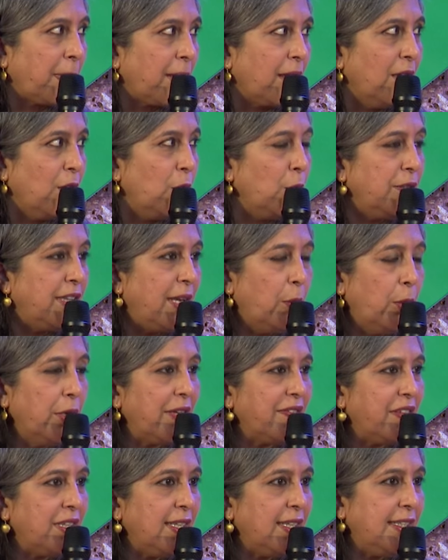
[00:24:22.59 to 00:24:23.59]
You know they won't
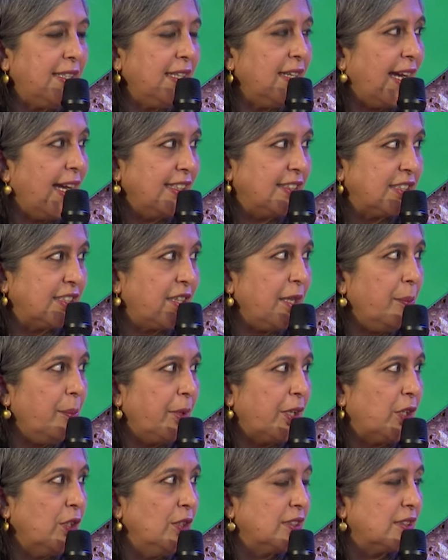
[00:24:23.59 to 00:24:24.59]
even eat an ice cream
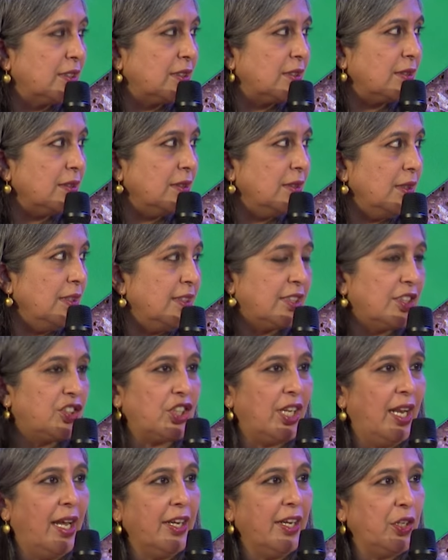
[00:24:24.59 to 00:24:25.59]
because it's a
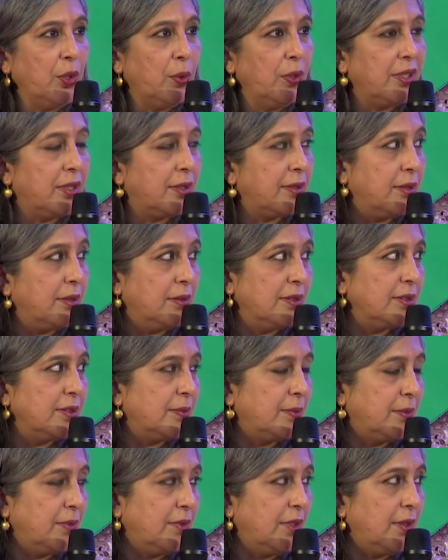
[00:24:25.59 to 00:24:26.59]
gelato. It,
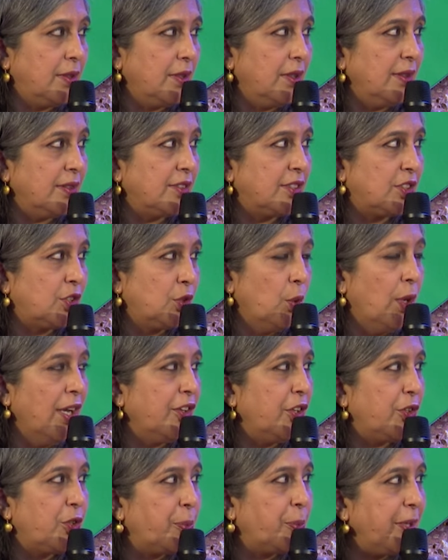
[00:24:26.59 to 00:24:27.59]
it's
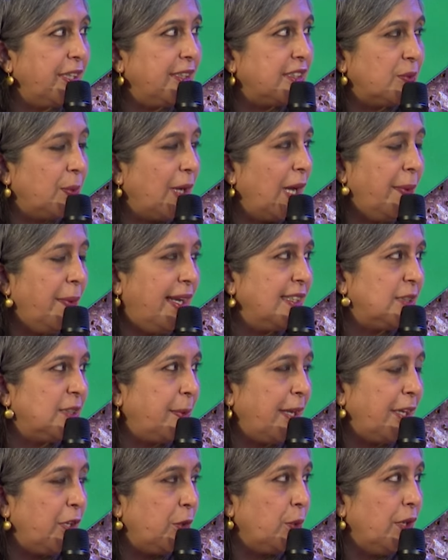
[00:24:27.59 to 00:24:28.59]
200 rupees. Why will I
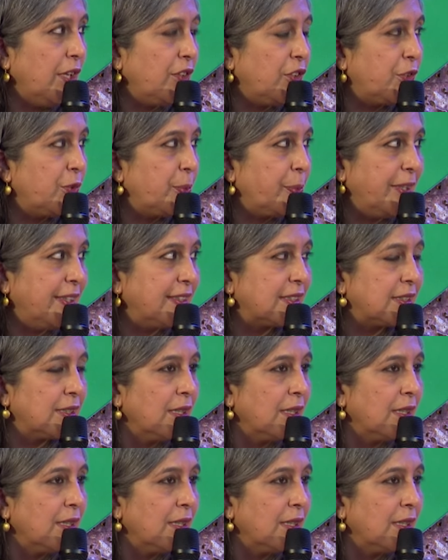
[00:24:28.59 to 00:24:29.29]
mm-hmm. spend 200 rupees?